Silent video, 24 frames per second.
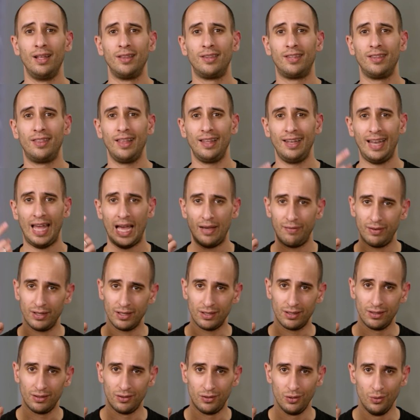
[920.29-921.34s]
to then have
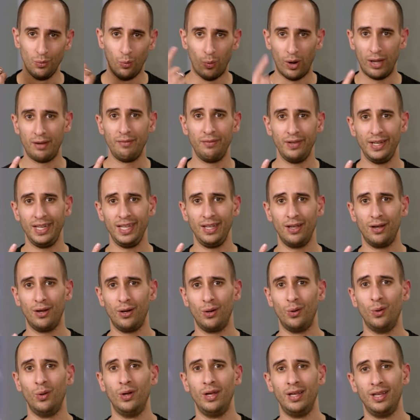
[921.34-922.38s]
it do one
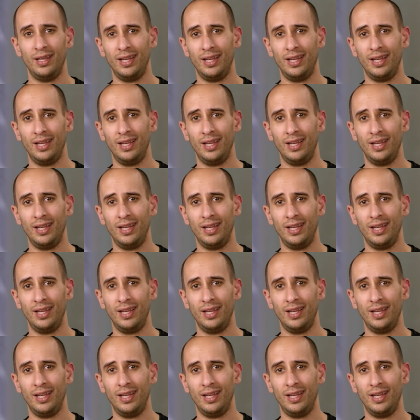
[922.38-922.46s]
video.